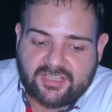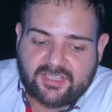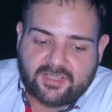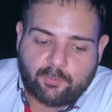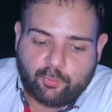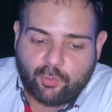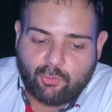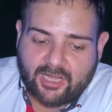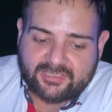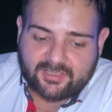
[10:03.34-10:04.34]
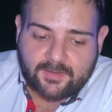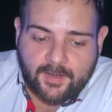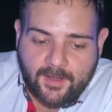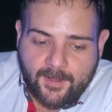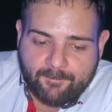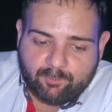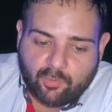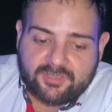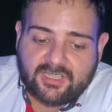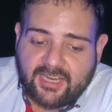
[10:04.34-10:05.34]
in the pool water.
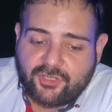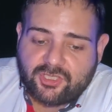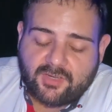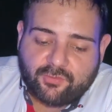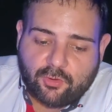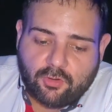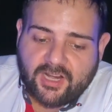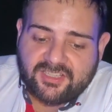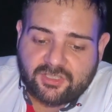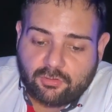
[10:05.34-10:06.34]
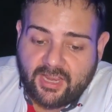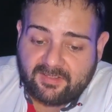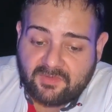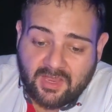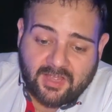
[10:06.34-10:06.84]
Moderation of chlorine strength.